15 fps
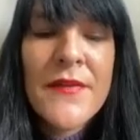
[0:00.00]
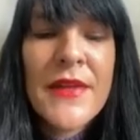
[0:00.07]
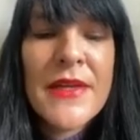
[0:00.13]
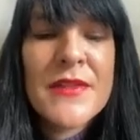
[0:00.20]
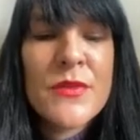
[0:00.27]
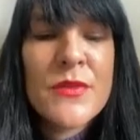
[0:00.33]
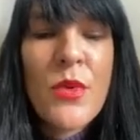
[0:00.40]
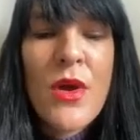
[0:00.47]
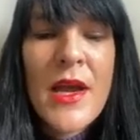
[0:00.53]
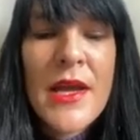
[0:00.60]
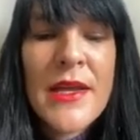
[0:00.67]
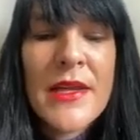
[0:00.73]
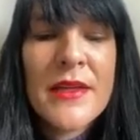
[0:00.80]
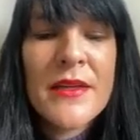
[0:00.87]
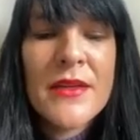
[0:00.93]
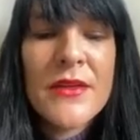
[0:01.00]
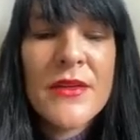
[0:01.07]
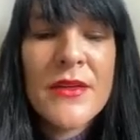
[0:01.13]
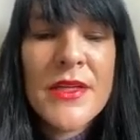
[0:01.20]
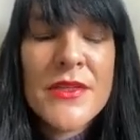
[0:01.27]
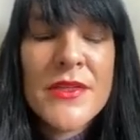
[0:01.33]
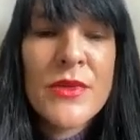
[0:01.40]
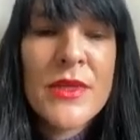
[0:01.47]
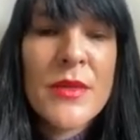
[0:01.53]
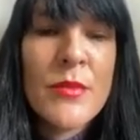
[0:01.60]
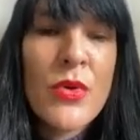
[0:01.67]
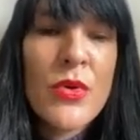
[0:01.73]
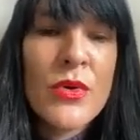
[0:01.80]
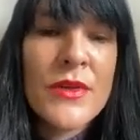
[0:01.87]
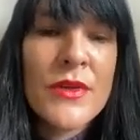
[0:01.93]
That's why it's really
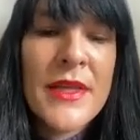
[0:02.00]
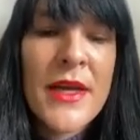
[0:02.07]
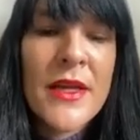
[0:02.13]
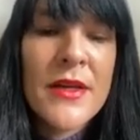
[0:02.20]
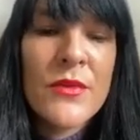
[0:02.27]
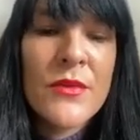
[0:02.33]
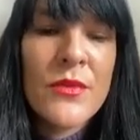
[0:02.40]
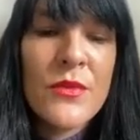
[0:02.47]
important that